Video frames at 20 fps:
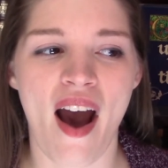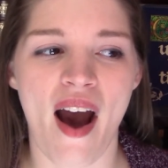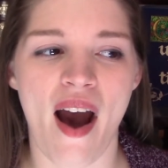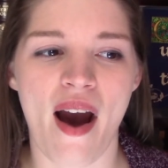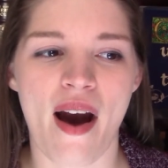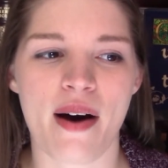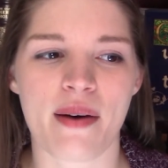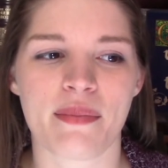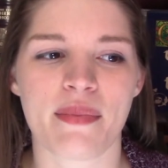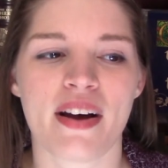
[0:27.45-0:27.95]

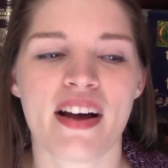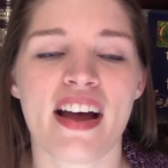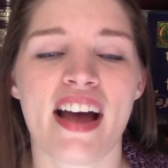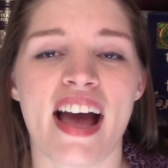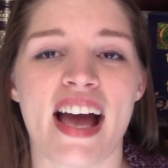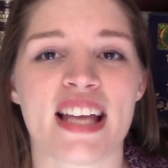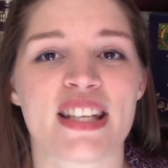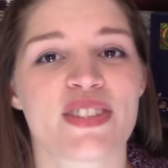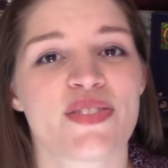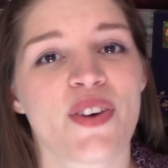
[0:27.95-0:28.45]

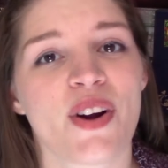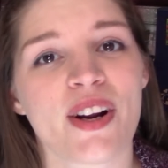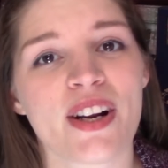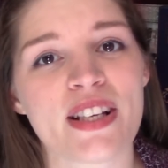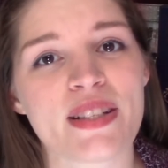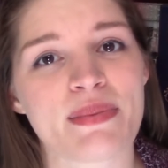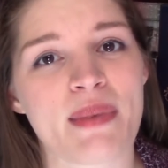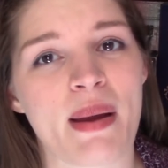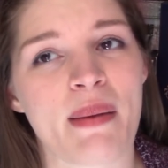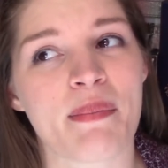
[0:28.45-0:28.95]
As far
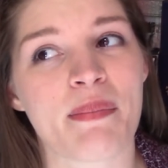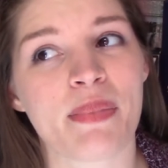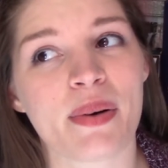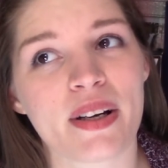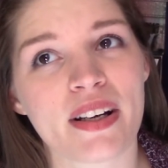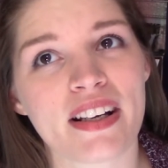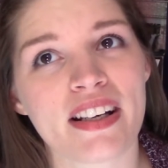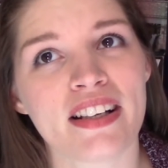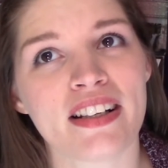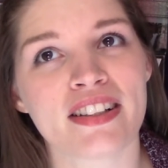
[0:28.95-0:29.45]
as my
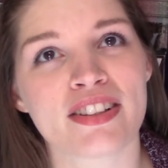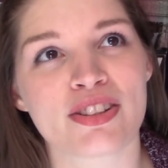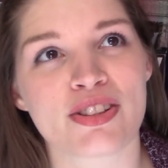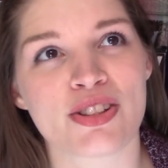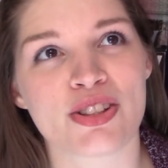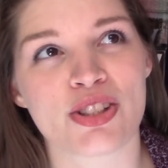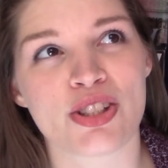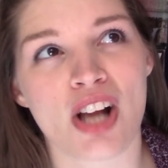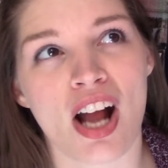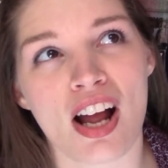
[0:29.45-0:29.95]
book
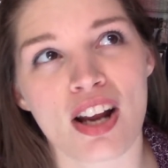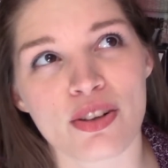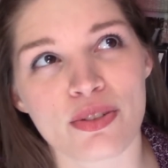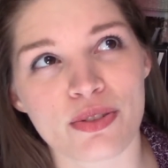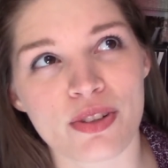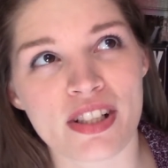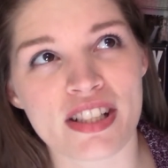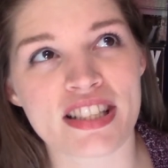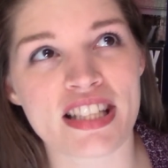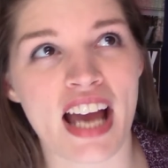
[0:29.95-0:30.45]

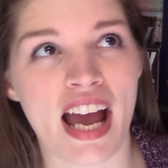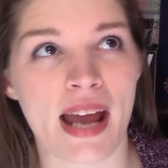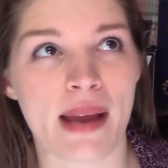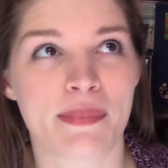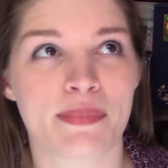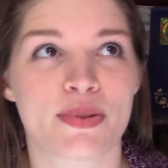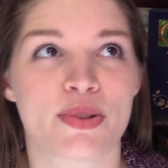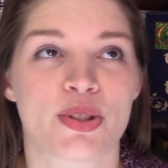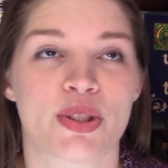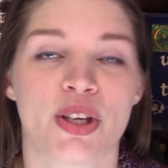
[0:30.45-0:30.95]
genre
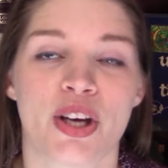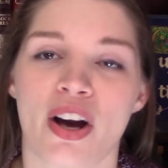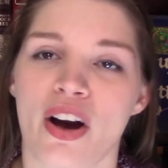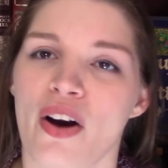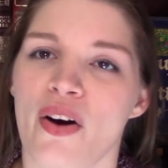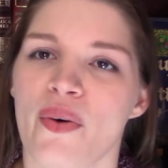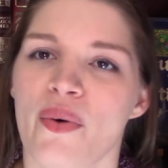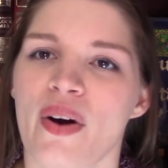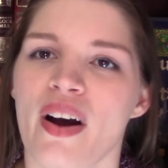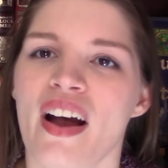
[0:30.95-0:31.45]
types
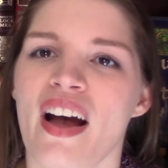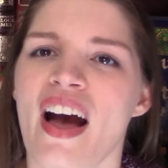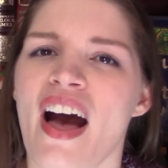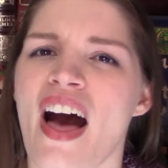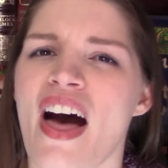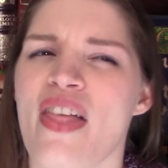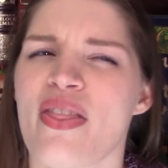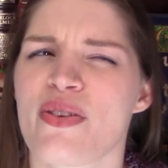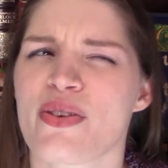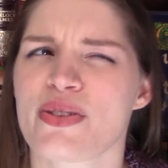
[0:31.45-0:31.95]
go,
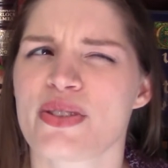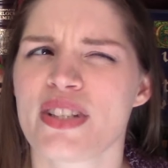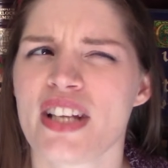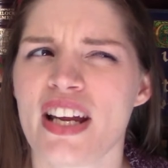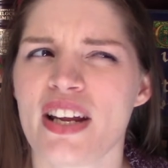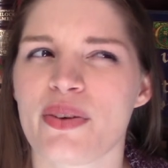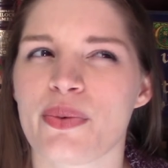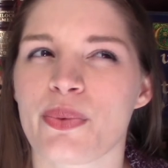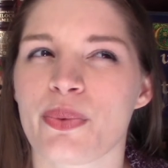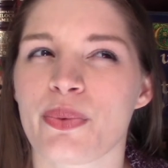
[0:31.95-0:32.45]
there's
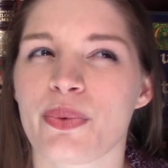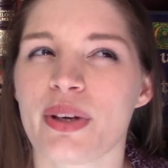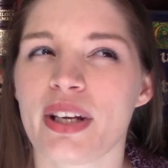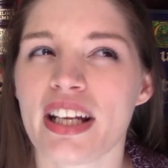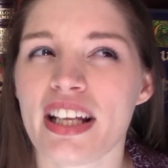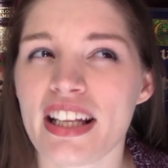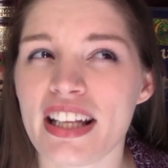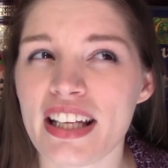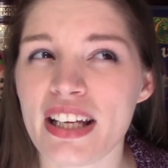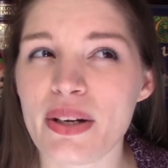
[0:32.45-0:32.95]
not
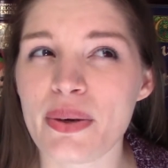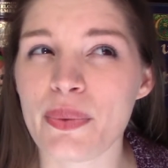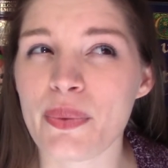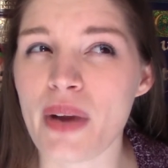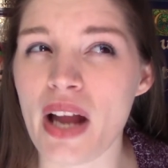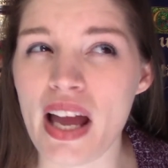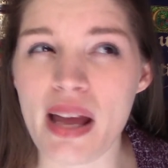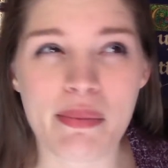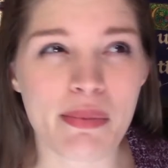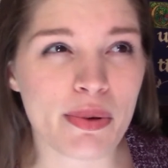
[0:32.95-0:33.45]
really a
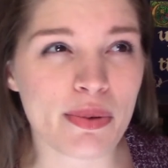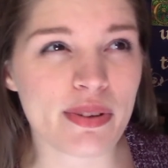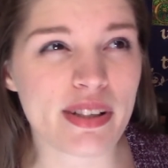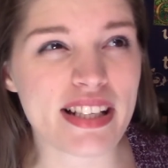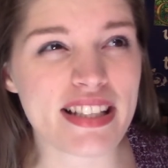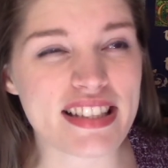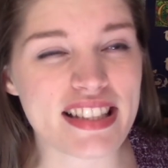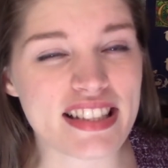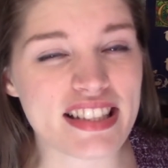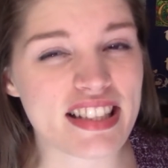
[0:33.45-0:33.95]
rhyme or
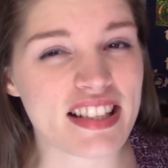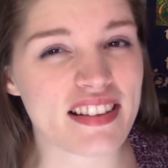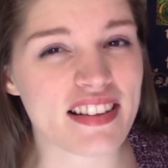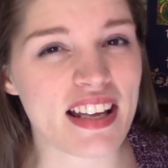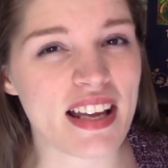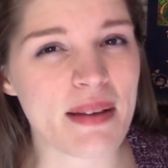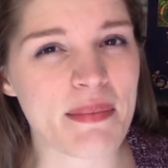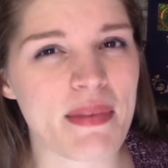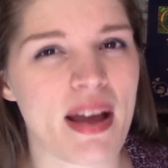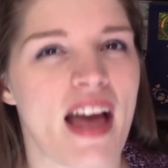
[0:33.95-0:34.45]
reason to
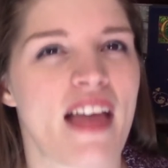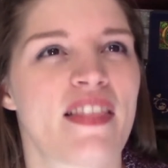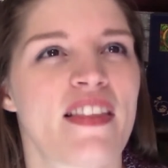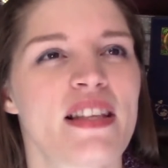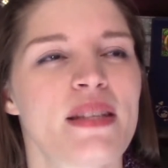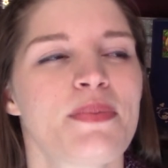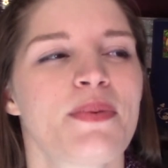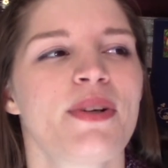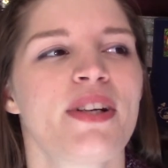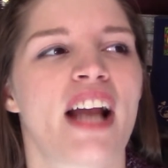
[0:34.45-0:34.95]
them. At
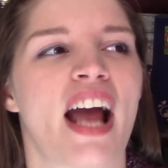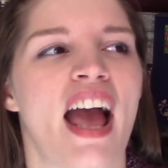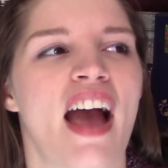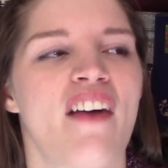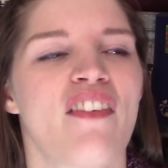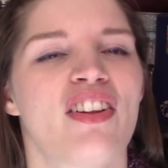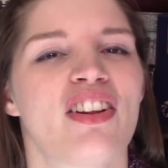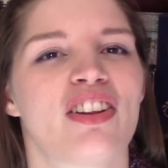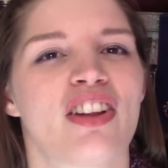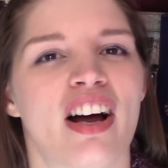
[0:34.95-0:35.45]
this point, I
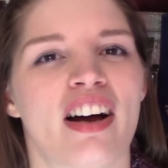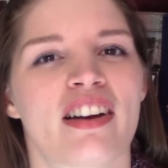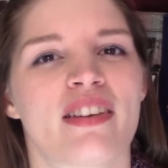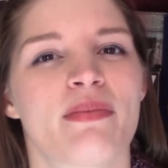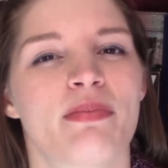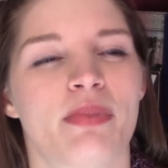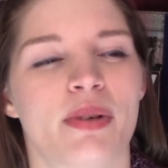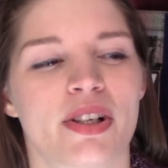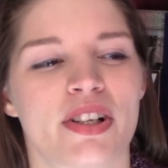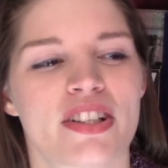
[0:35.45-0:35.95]
have a lot
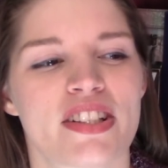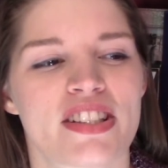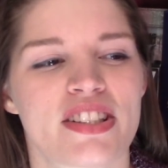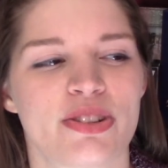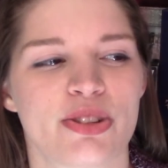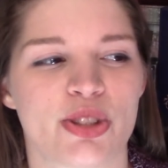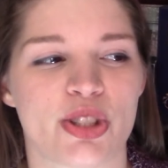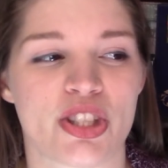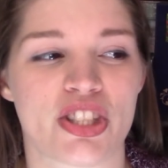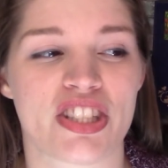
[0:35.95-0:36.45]
of books
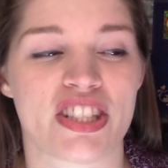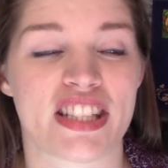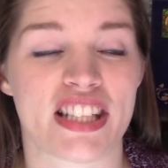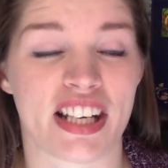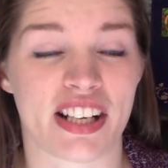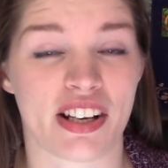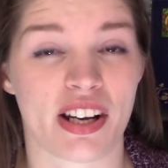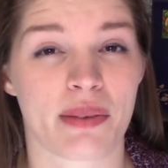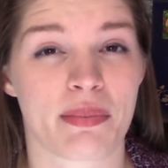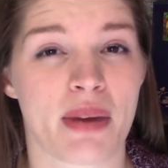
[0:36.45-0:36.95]
just
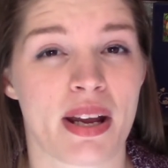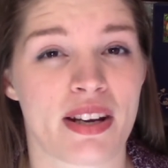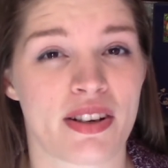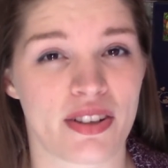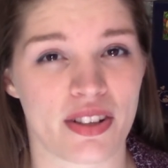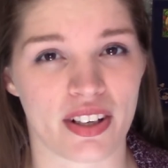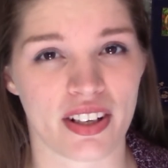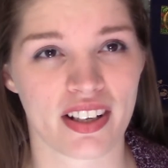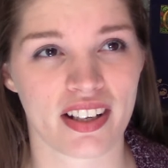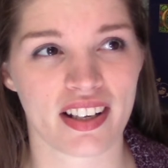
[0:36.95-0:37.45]
sitting on my
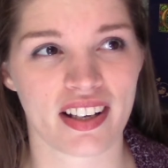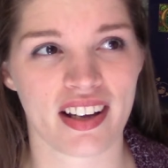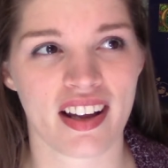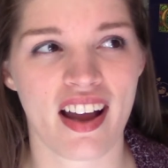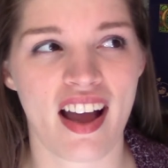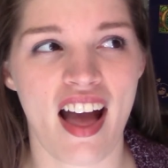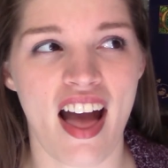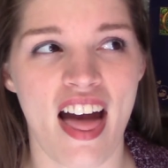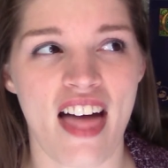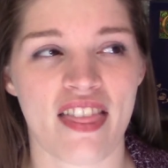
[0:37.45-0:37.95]
Nook
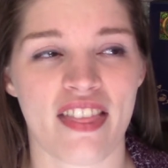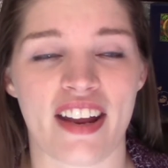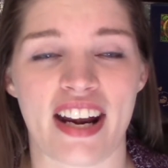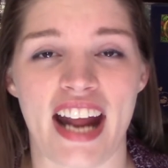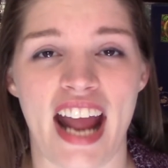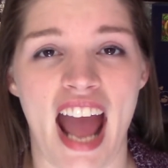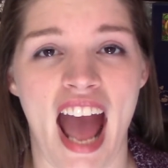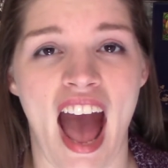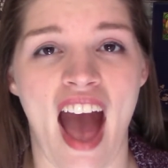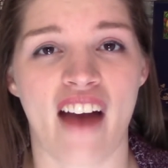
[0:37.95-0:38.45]
that I
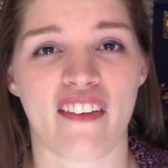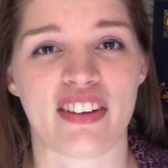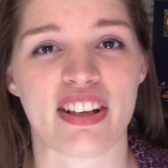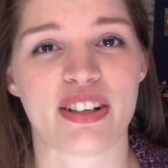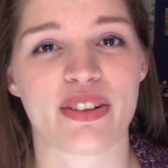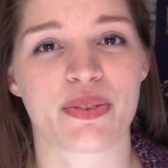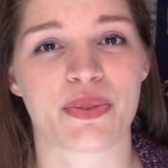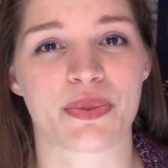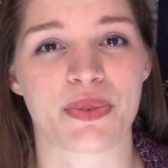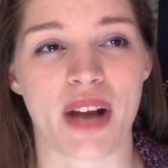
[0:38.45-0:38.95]

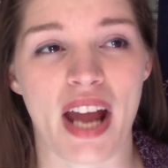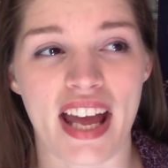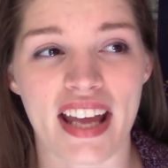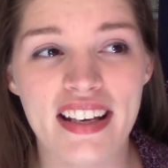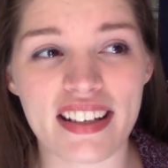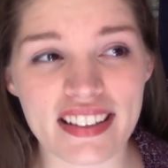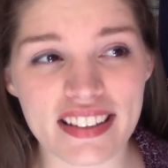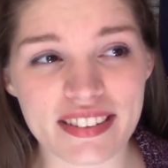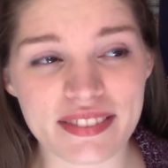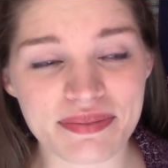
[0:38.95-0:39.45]
haven't
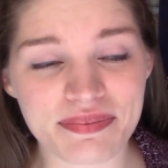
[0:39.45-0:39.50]
read.